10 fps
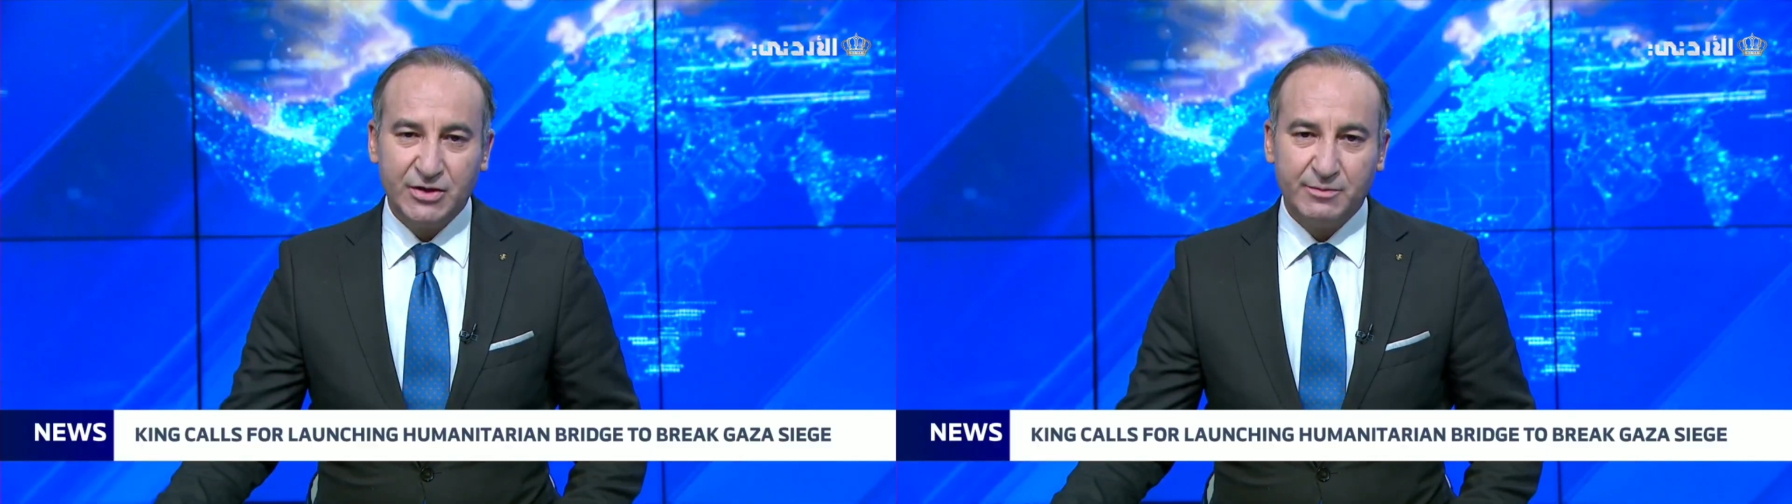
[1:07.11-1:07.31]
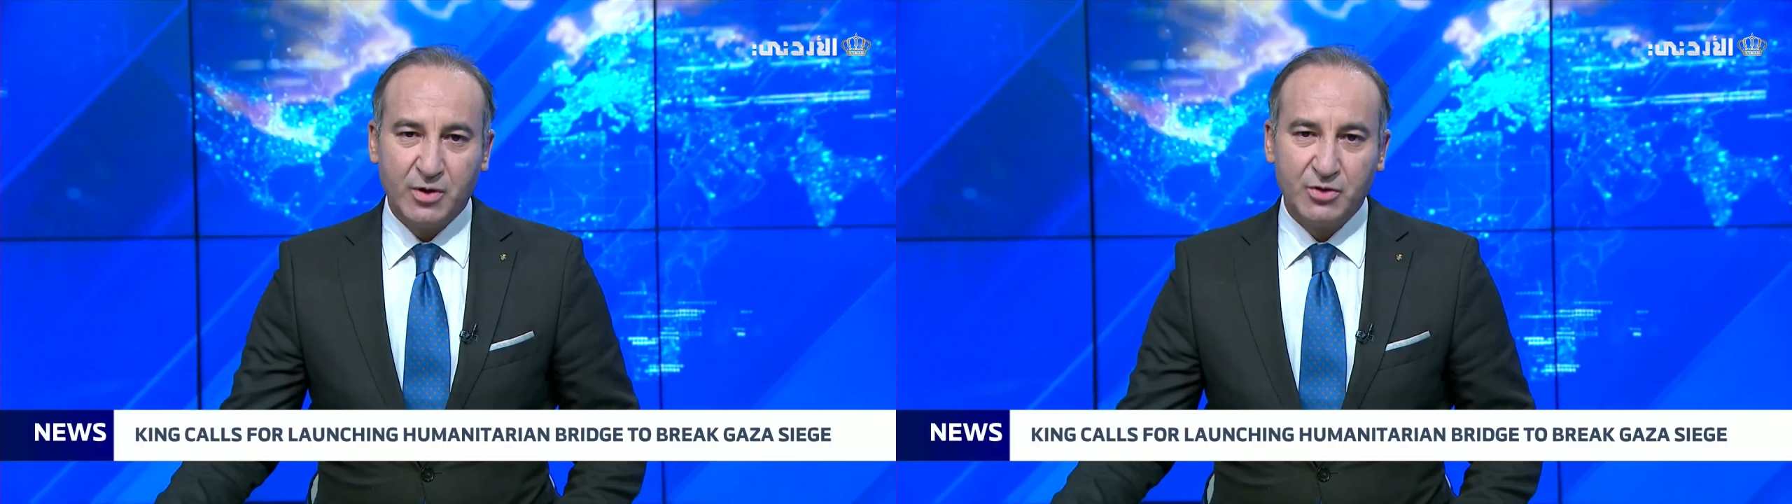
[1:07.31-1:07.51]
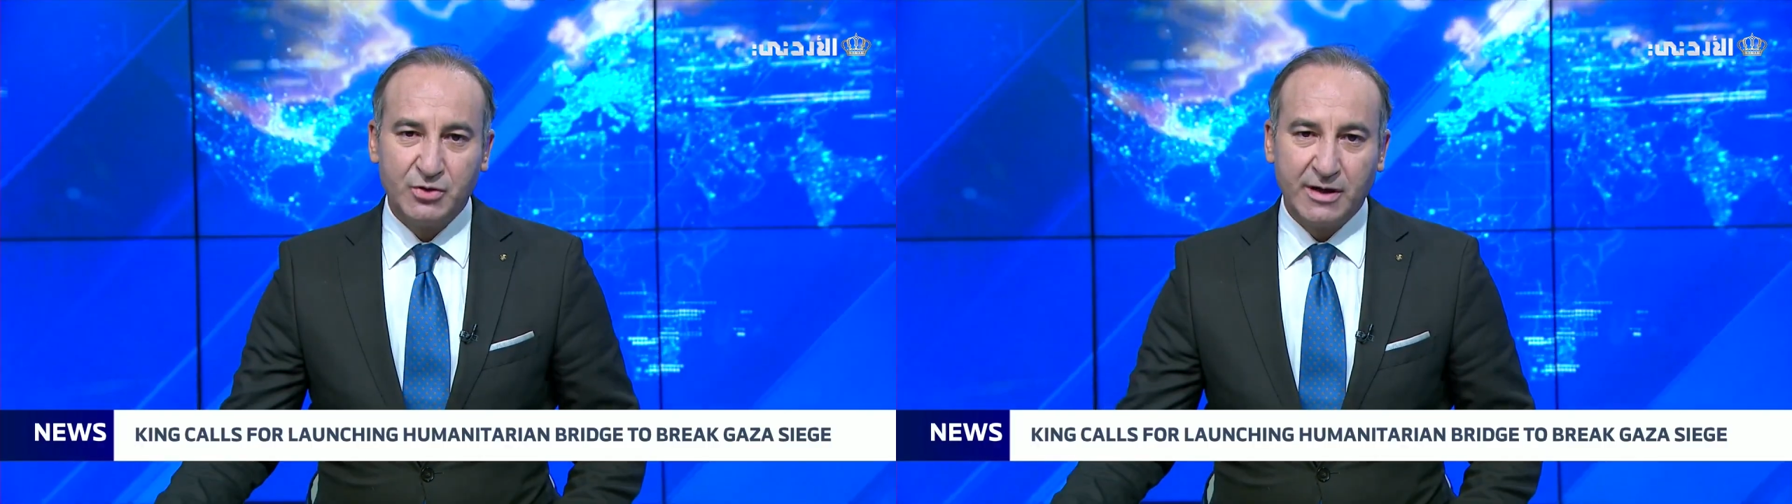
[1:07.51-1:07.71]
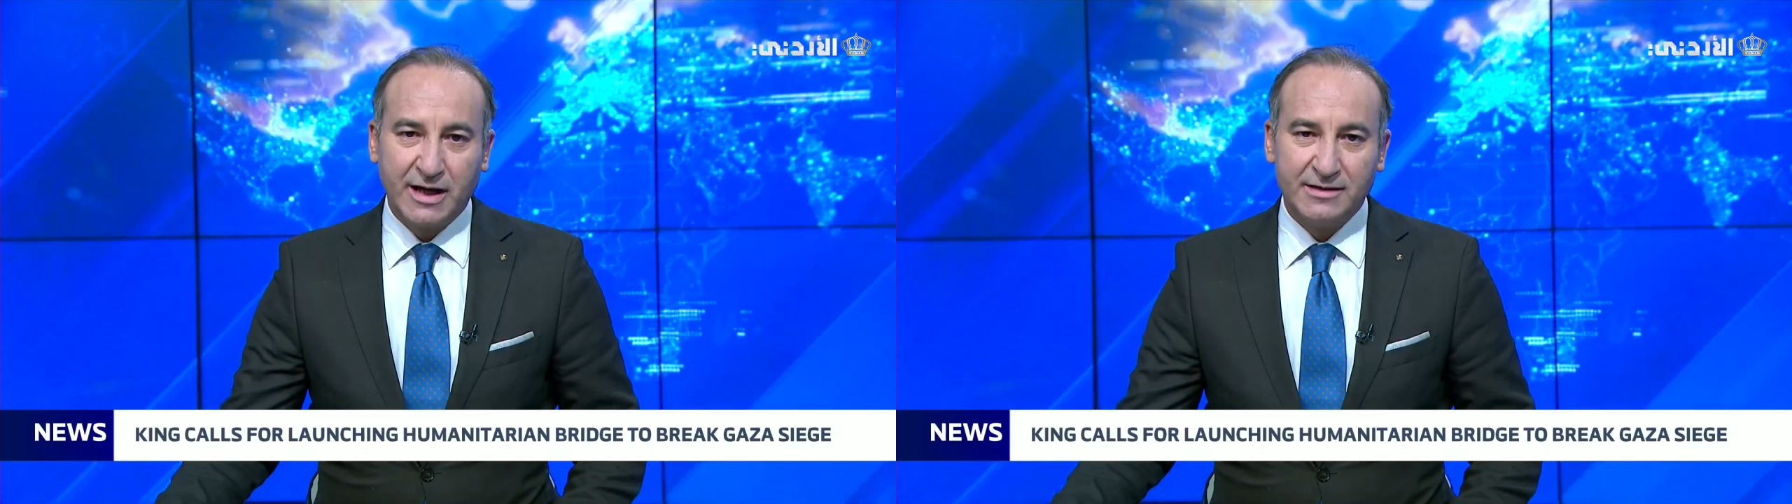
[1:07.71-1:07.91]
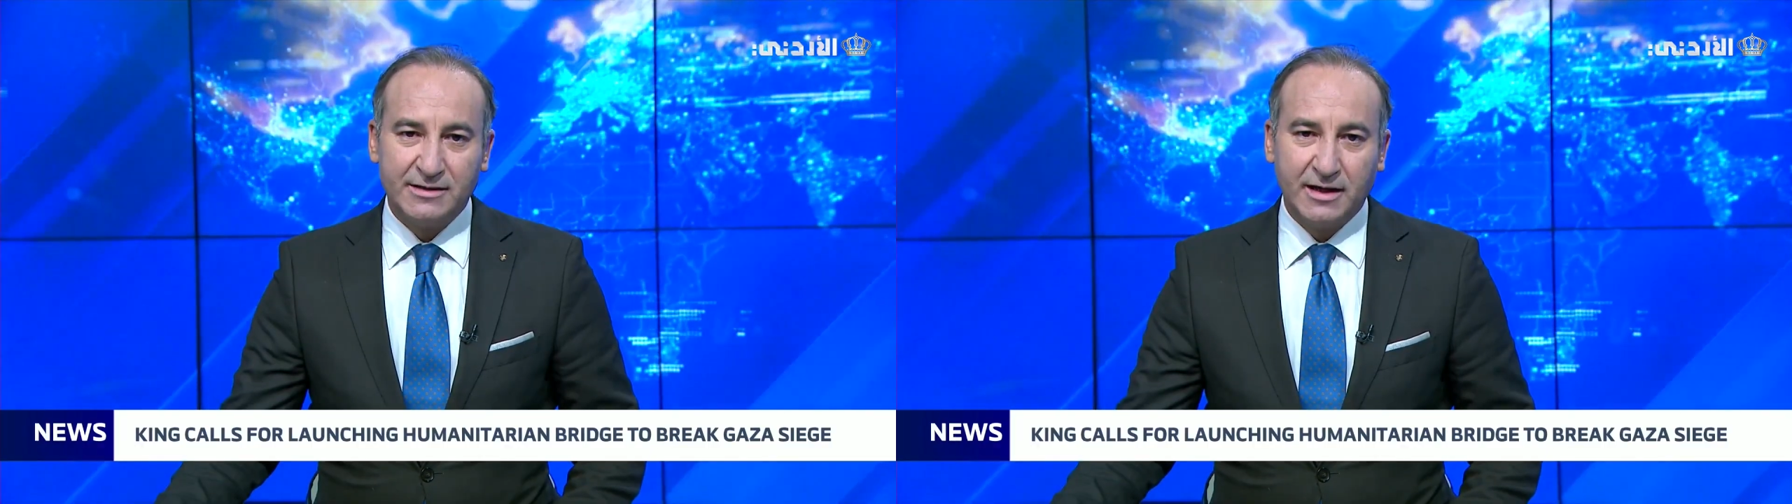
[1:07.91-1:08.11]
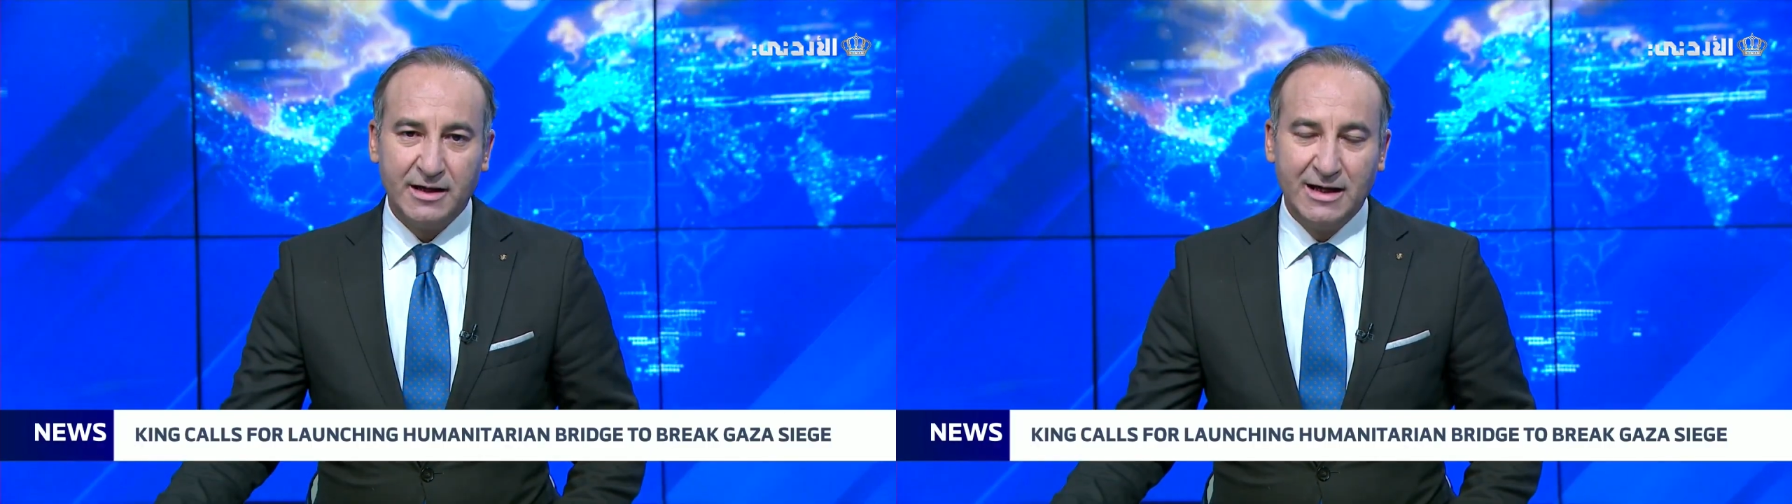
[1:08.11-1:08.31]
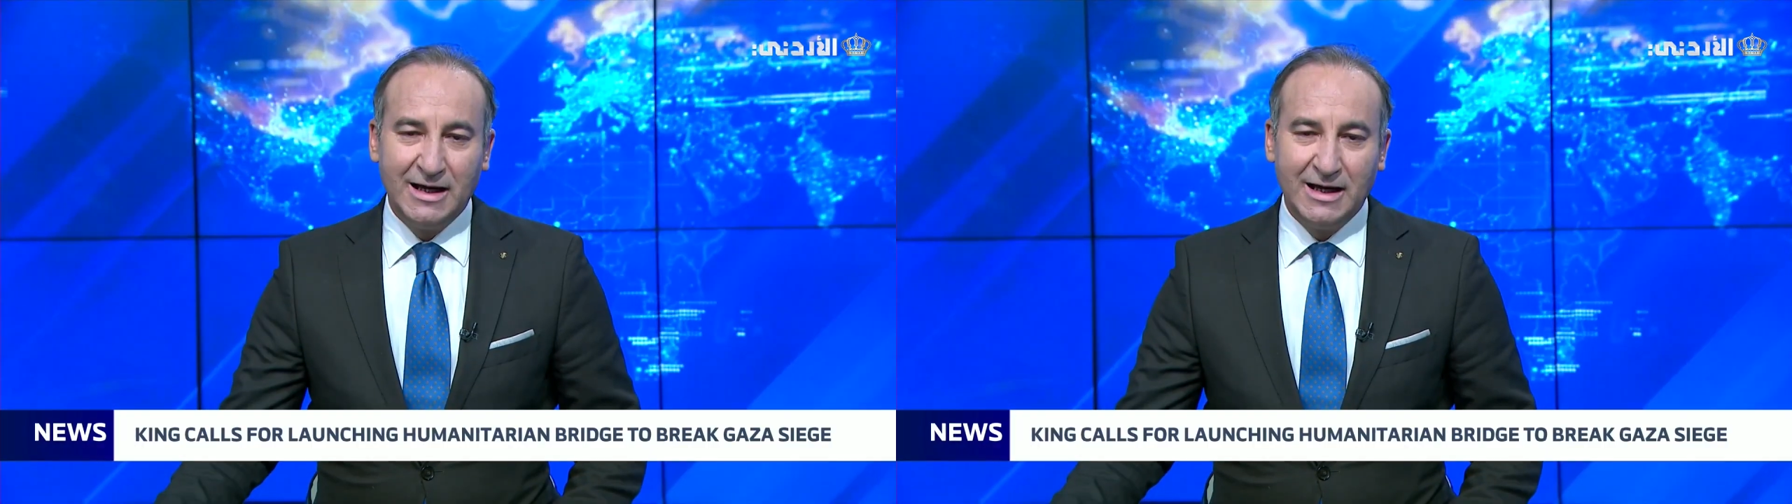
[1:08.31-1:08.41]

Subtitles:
imposed on Gaza